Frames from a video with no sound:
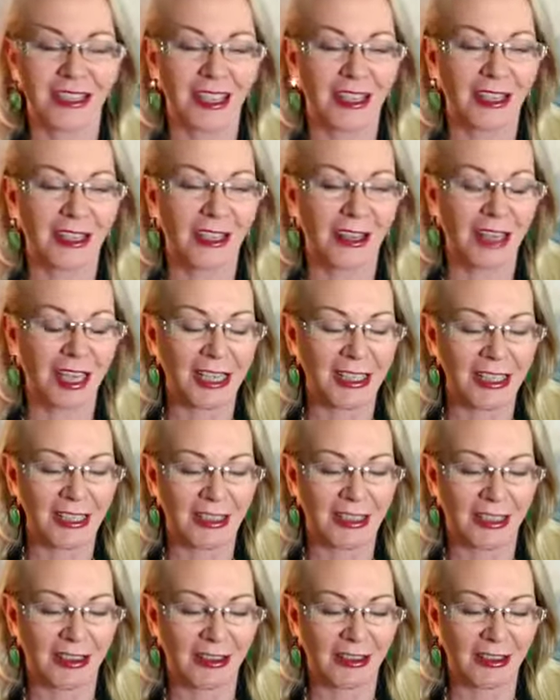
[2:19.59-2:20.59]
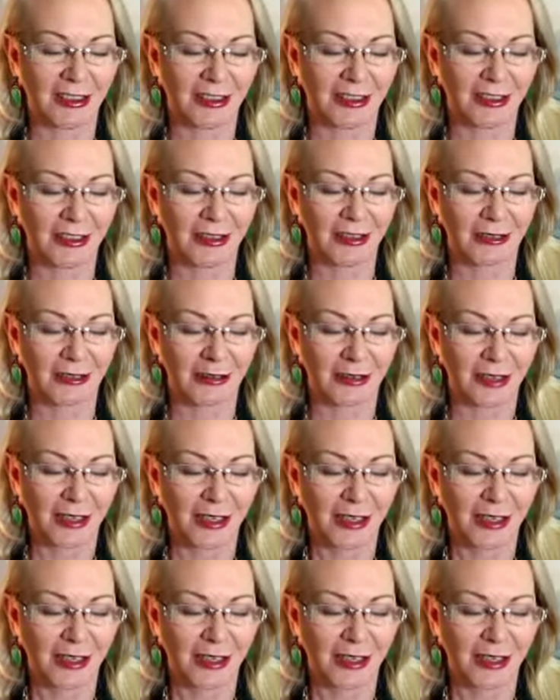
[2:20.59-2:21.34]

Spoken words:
So that's, you know,